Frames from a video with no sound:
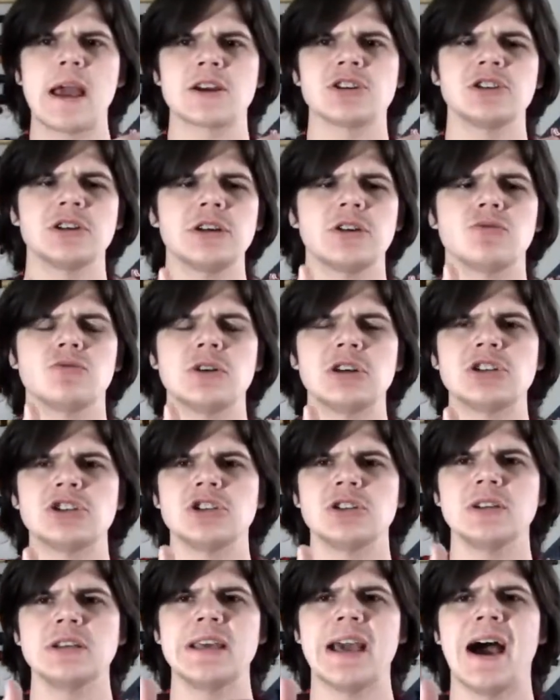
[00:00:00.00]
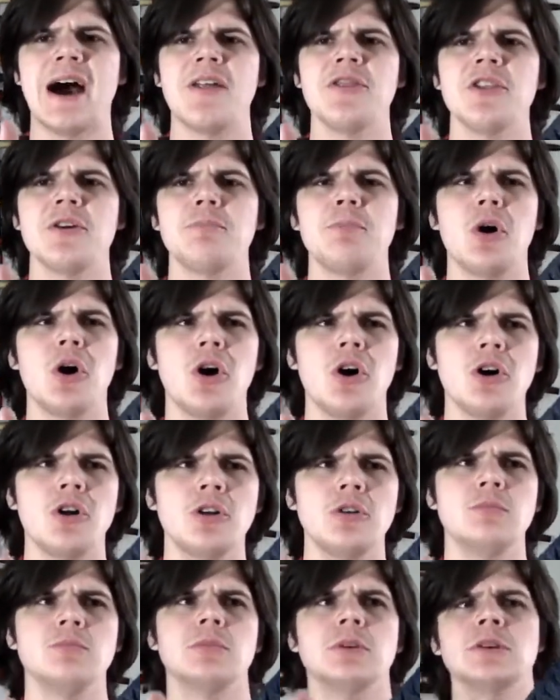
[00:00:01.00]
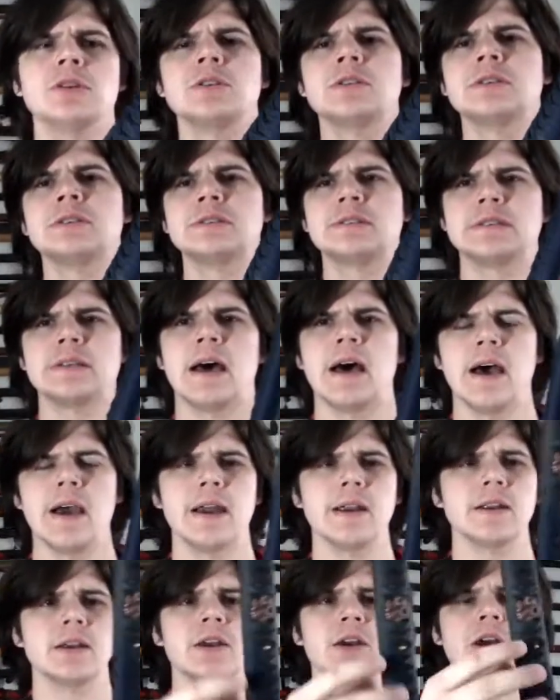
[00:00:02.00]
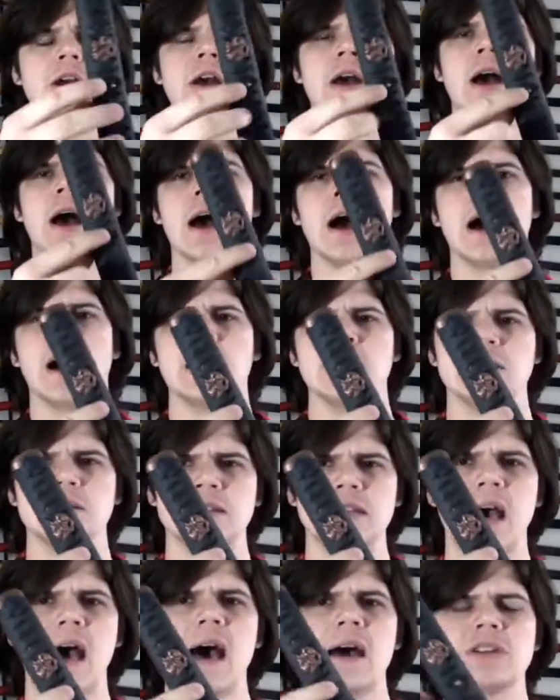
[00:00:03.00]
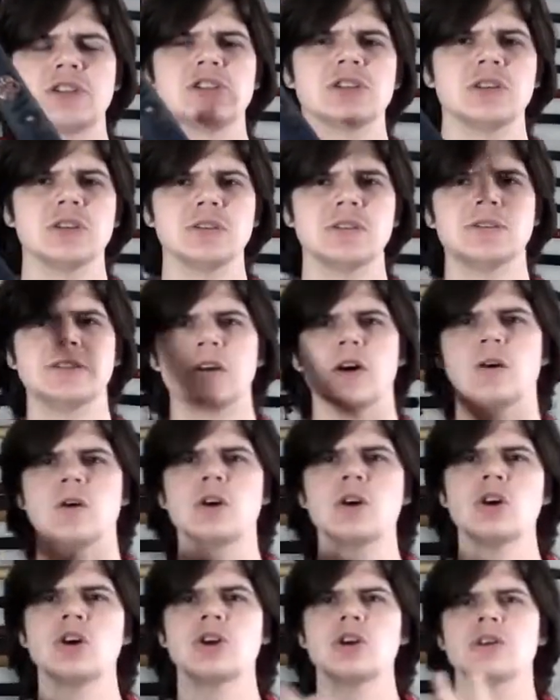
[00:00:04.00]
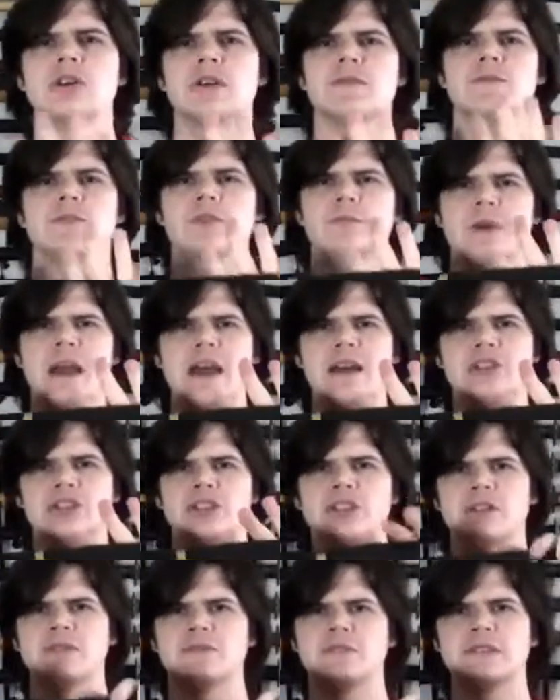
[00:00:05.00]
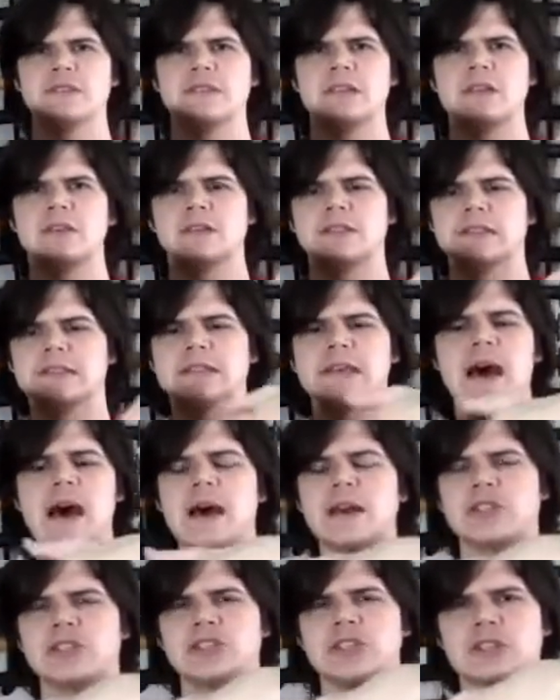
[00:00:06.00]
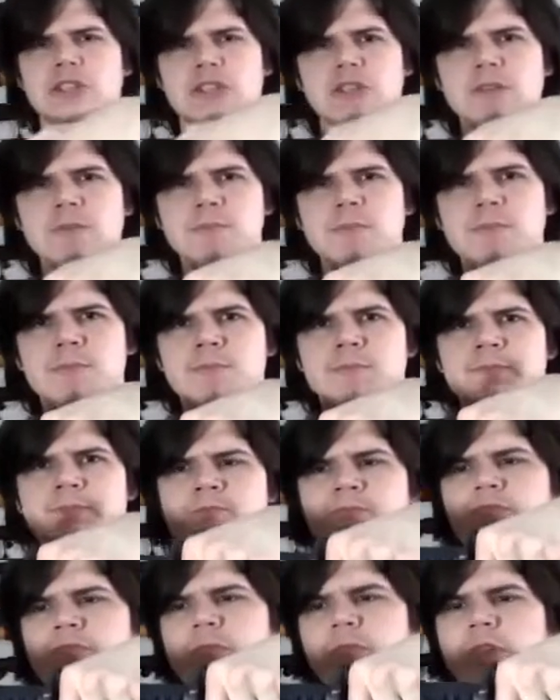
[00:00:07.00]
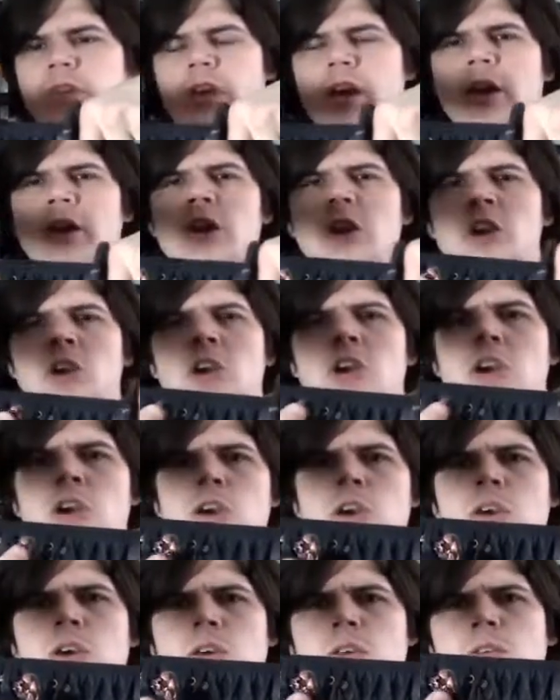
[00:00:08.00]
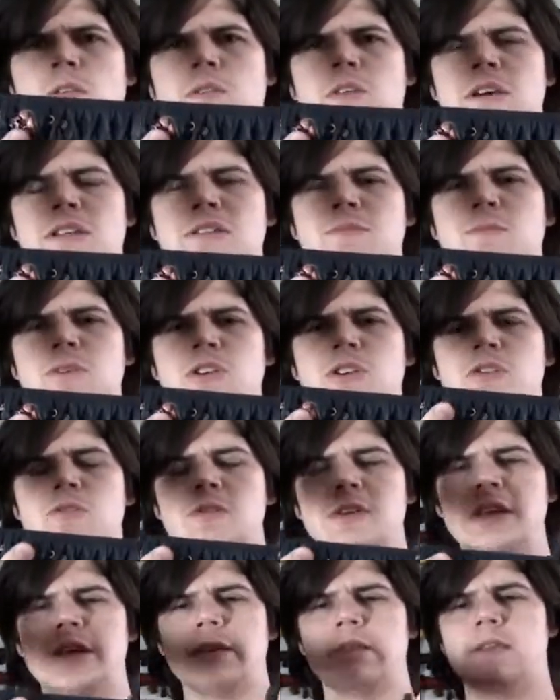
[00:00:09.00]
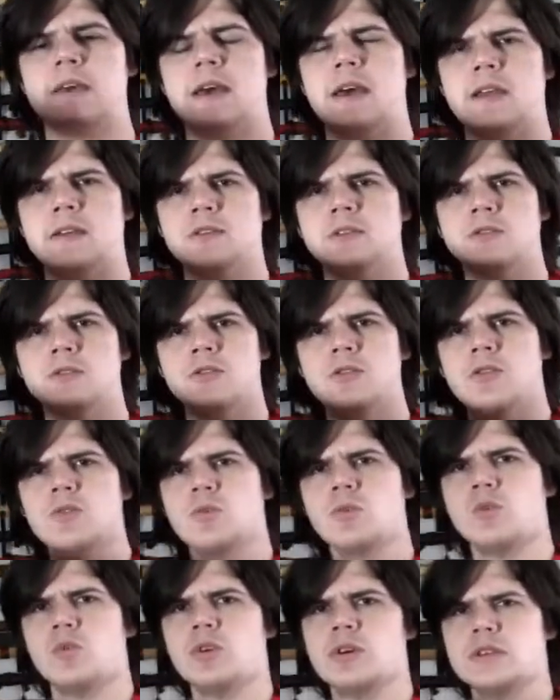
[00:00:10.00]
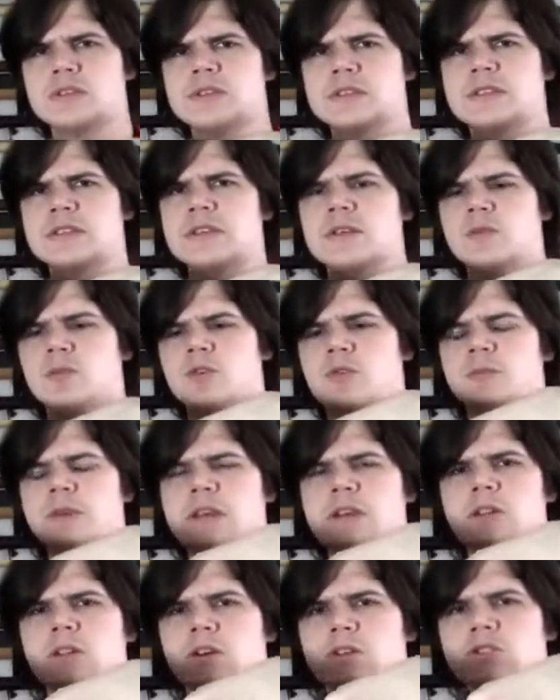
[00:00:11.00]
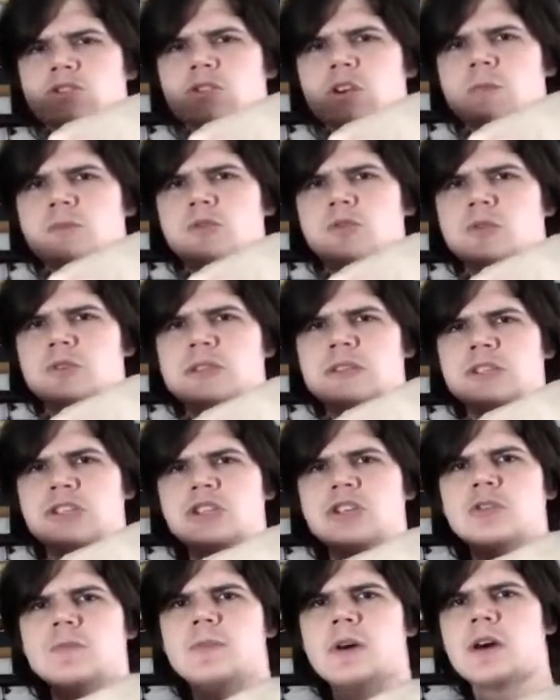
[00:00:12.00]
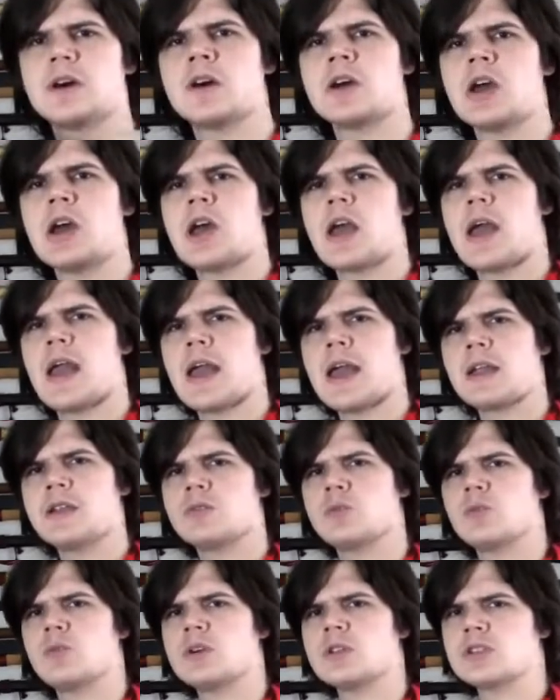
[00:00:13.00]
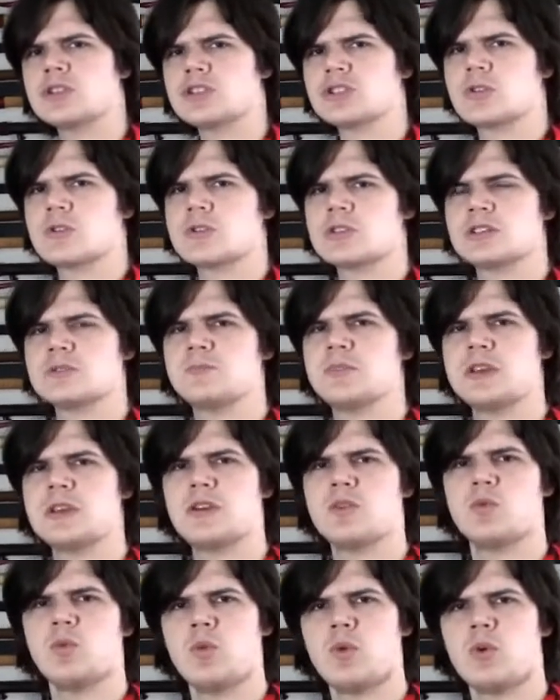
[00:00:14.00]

actually originally on the palm side, on tachis. So if you imagine, if this here is a tachi, okay, this Menuki then will still will be closer up towards the tsuba, and when the sword is being